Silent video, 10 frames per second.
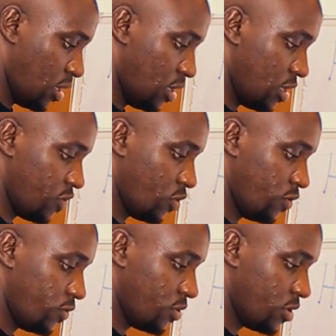Areas
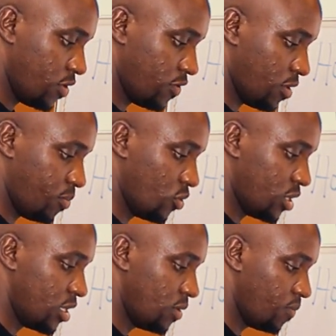of
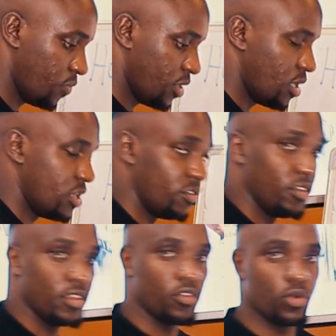support and
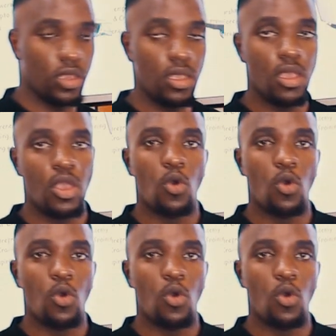resistance. Okay.